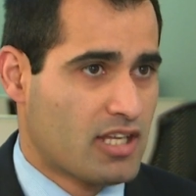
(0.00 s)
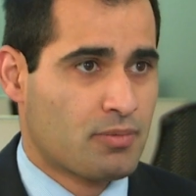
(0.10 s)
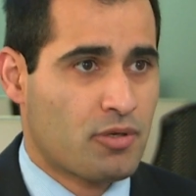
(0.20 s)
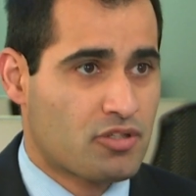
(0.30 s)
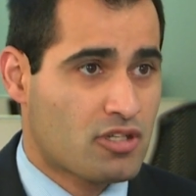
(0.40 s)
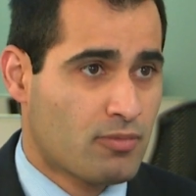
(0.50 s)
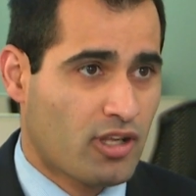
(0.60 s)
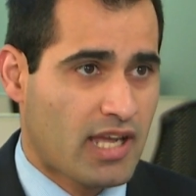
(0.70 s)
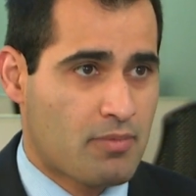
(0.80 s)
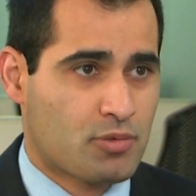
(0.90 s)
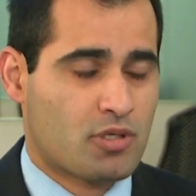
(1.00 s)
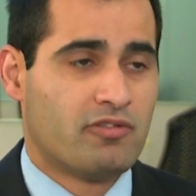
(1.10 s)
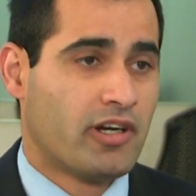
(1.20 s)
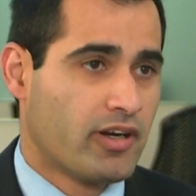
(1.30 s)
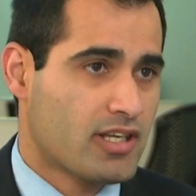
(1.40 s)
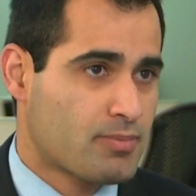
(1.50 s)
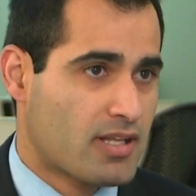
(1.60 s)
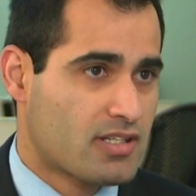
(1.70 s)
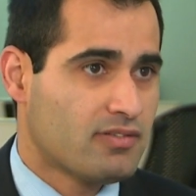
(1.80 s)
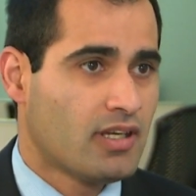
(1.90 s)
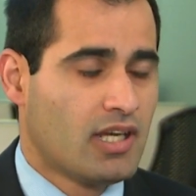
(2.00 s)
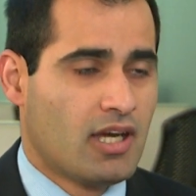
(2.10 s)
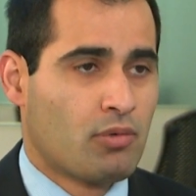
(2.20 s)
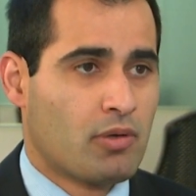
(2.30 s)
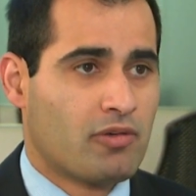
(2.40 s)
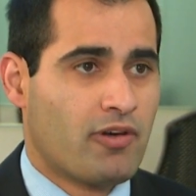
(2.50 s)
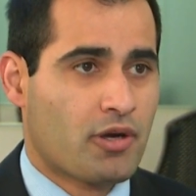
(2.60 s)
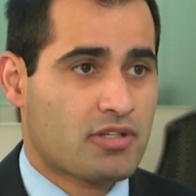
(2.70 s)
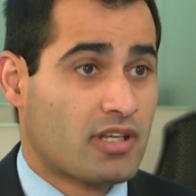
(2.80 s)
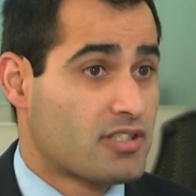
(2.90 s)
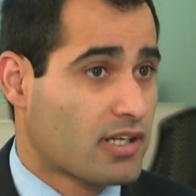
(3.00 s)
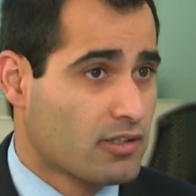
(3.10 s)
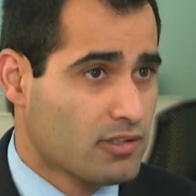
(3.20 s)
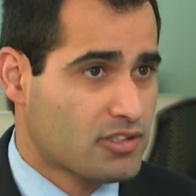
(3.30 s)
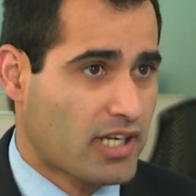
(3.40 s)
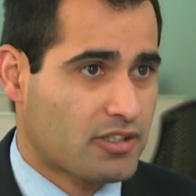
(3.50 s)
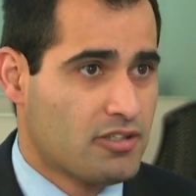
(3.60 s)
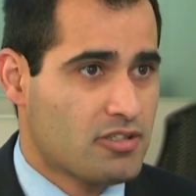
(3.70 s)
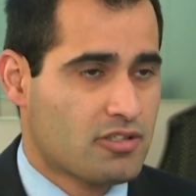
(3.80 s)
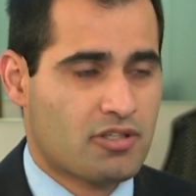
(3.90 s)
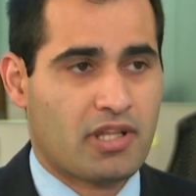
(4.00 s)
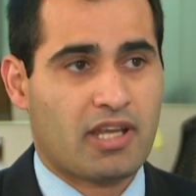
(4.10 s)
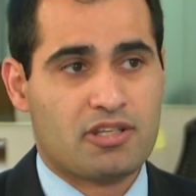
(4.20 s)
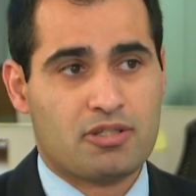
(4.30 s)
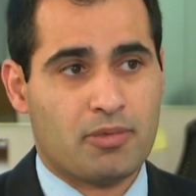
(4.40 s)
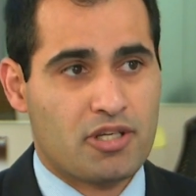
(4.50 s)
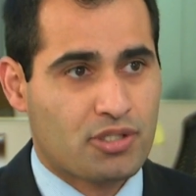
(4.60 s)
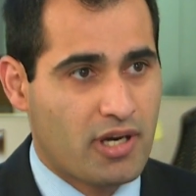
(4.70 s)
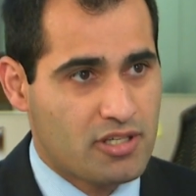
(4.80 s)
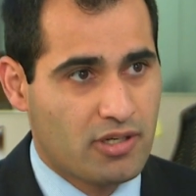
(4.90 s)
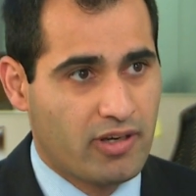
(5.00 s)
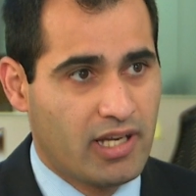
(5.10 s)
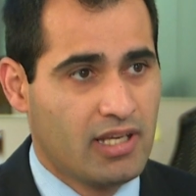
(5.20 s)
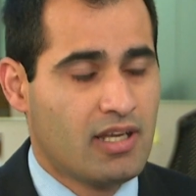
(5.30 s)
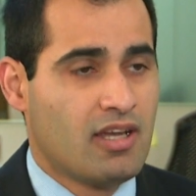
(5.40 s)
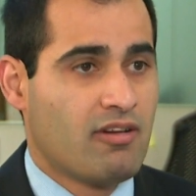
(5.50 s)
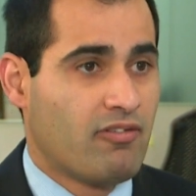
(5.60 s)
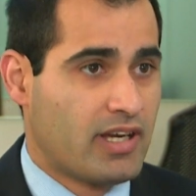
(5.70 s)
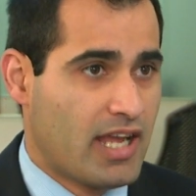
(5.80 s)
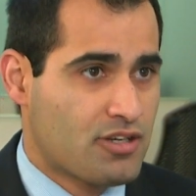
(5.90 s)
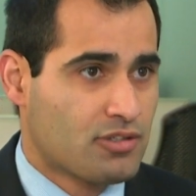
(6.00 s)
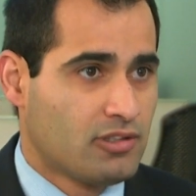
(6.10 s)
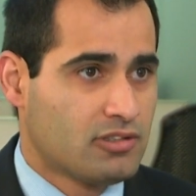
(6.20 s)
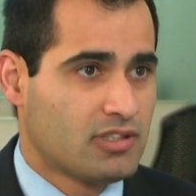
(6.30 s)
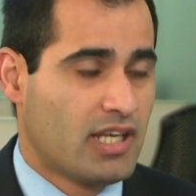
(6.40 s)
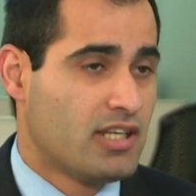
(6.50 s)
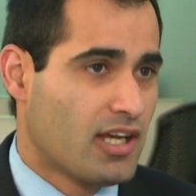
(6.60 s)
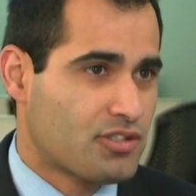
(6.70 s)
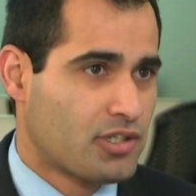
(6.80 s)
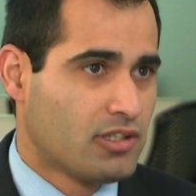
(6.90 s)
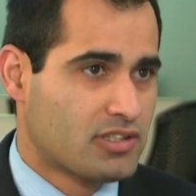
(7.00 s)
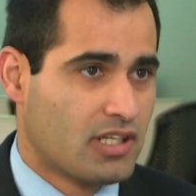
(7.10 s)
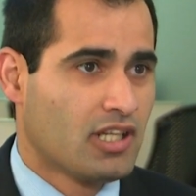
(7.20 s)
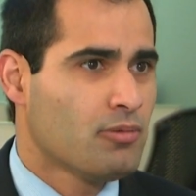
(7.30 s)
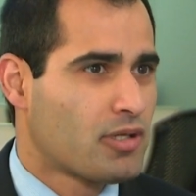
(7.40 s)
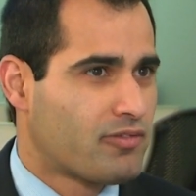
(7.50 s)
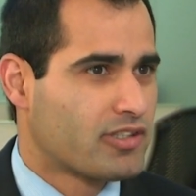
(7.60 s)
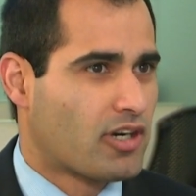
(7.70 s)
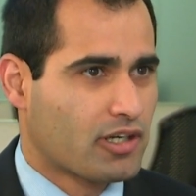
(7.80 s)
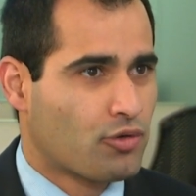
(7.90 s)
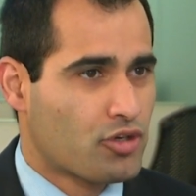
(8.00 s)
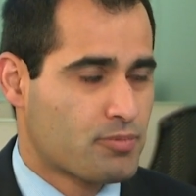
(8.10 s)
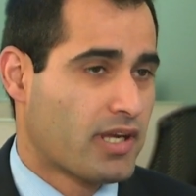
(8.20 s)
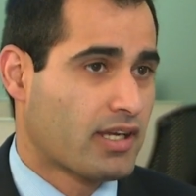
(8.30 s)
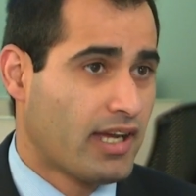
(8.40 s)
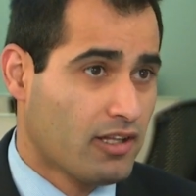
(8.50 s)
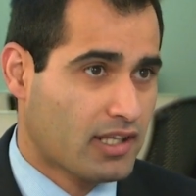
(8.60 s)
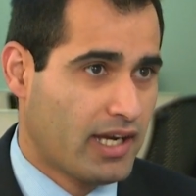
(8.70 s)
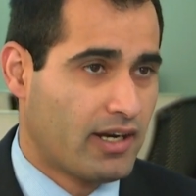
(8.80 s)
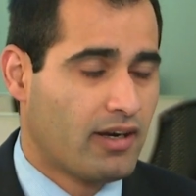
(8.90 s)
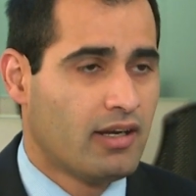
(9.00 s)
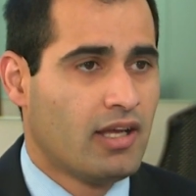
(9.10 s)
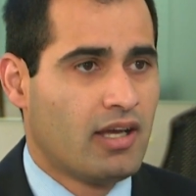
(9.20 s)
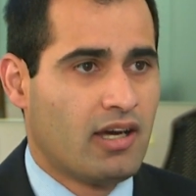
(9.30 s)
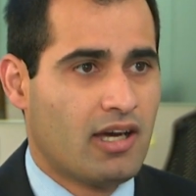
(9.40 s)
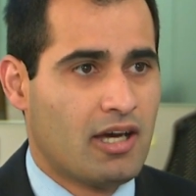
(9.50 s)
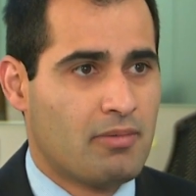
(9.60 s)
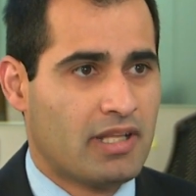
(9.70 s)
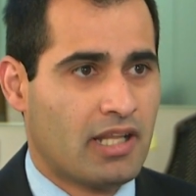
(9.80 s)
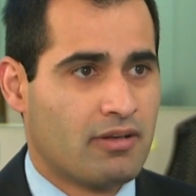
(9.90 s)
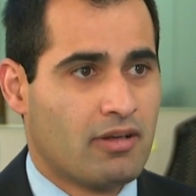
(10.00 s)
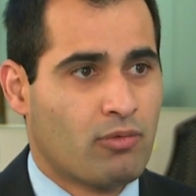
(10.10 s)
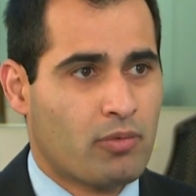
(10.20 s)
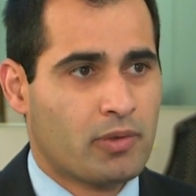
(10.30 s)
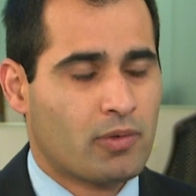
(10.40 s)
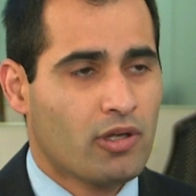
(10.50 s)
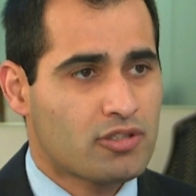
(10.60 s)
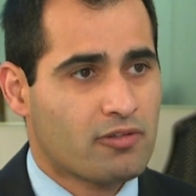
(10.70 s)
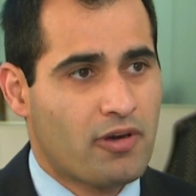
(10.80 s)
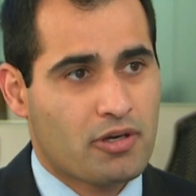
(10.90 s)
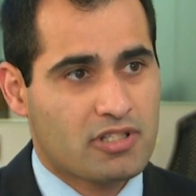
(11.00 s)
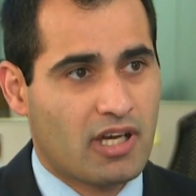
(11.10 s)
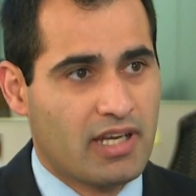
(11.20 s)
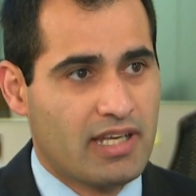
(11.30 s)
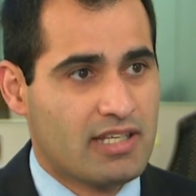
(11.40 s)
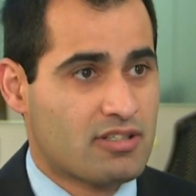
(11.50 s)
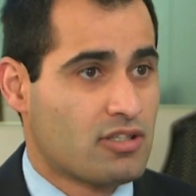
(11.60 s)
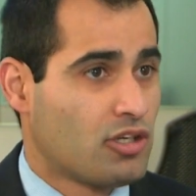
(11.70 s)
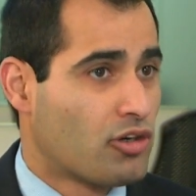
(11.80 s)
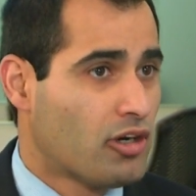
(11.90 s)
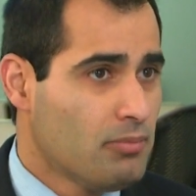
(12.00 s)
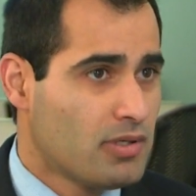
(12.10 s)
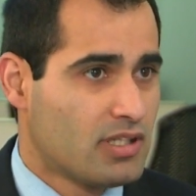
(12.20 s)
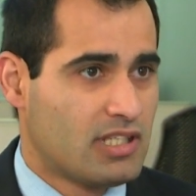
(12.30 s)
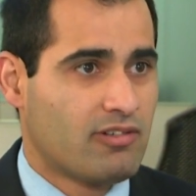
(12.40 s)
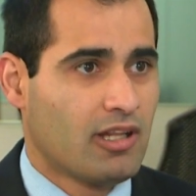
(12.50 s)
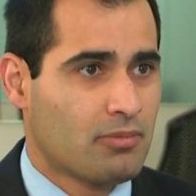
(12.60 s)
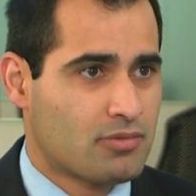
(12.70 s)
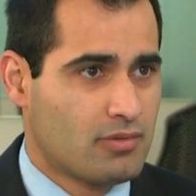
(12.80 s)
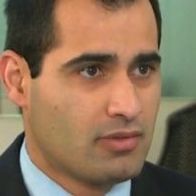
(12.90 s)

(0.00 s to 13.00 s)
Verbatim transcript: as opposed to small caps, which are very expensive. We would focus on cyclical sectors, so think consumer discretionary, financials, industrials, and a little bit of a dark horse pick, healthcare. Um, and then what we would also focus on is Europe, developed